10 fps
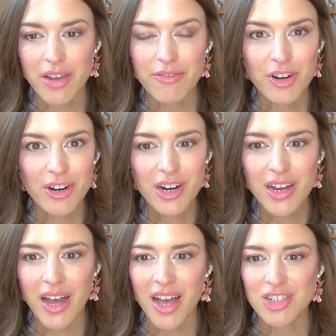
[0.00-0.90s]

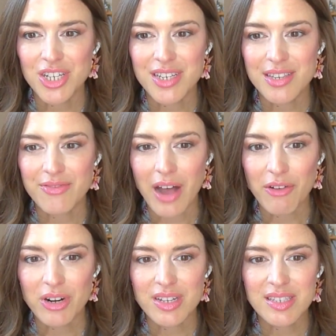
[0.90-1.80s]
Schaefer, she is the
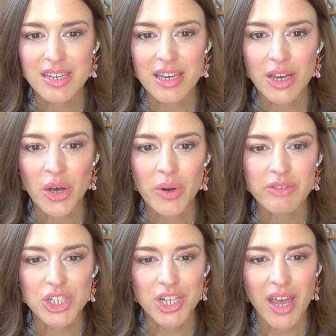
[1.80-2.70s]
founder and
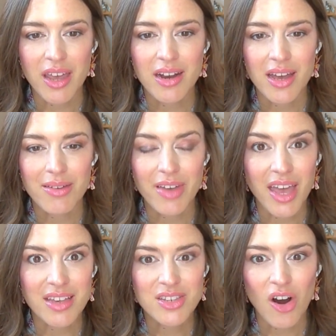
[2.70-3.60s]
CEO of a chain
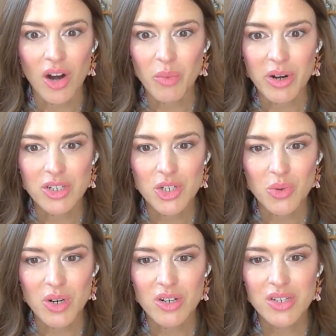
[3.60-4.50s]
of ACE Hardware
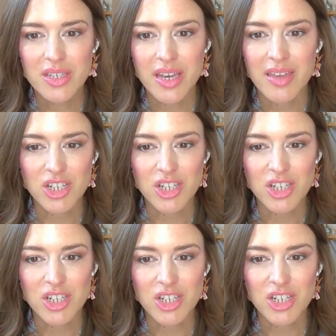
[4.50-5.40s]
stores in
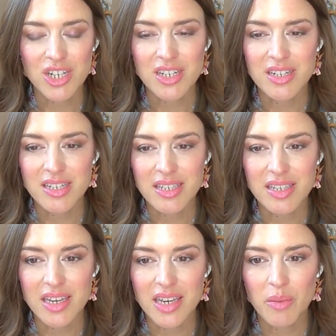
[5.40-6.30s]
the Washington,
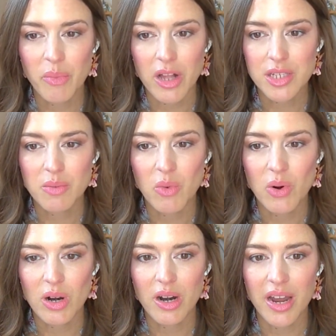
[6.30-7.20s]
D.C.,
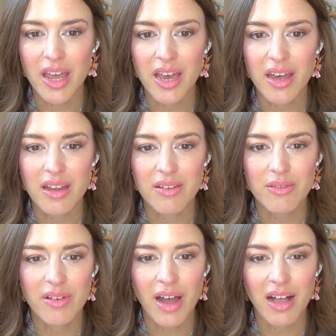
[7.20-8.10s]
Baltimore,
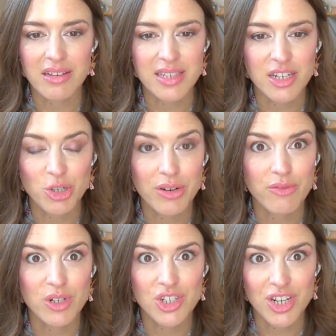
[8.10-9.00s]
and
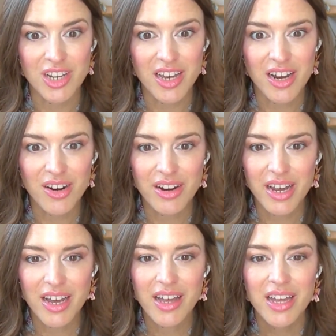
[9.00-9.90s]
Alexandria, Virginia
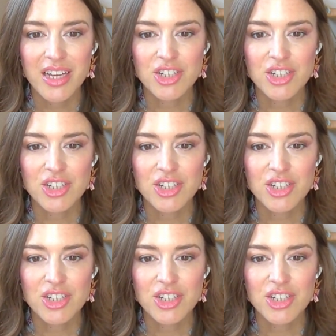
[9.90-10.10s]
area.